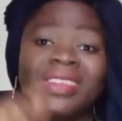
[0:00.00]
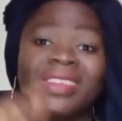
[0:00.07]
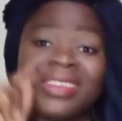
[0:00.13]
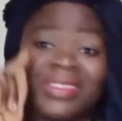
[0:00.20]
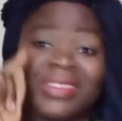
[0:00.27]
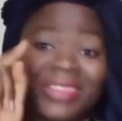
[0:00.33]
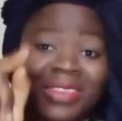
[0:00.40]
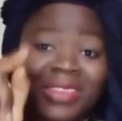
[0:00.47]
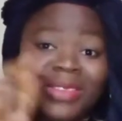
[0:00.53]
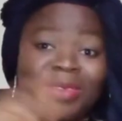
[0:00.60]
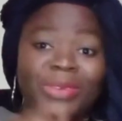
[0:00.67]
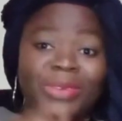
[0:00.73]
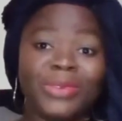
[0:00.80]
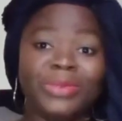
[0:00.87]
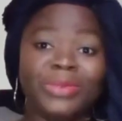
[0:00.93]
create
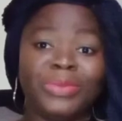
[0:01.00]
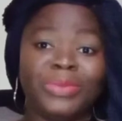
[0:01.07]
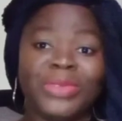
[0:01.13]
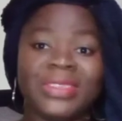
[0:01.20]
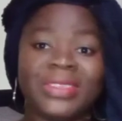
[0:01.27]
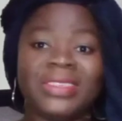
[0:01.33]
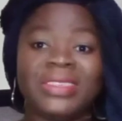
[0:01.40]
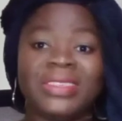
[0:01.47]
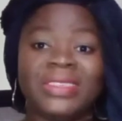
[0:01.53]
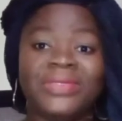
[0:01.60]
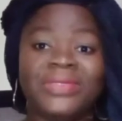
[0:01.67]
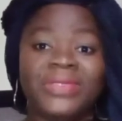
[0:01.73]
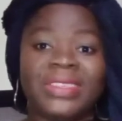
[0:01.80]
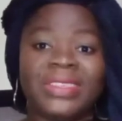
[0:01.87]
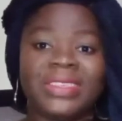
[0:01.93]
your own
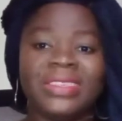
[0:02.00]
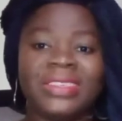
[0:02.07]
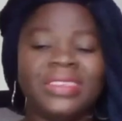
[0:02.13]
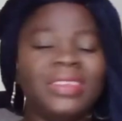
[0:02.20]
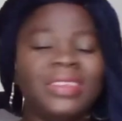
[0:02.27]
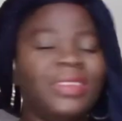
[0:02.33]
positivity.